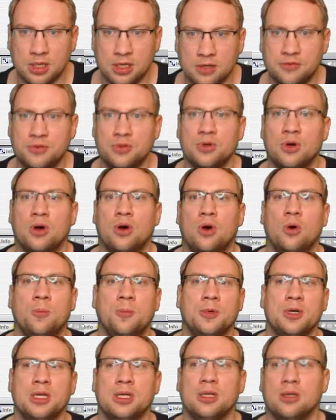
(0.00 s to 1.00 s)
If you're
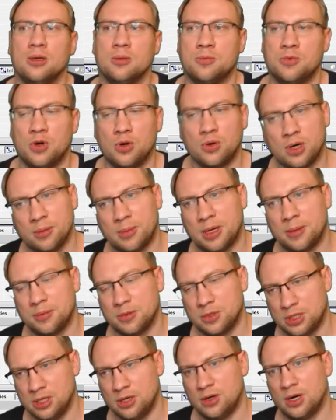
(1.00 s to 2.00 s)
opening a program
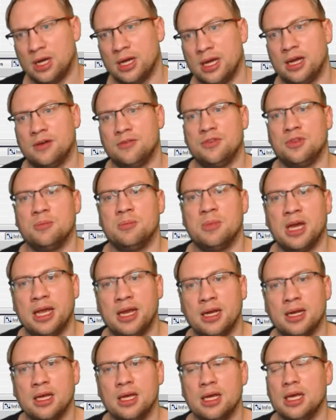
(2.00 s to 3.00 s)
up here, I have the
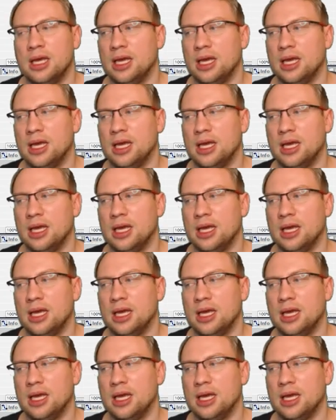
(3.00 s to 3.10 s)
main.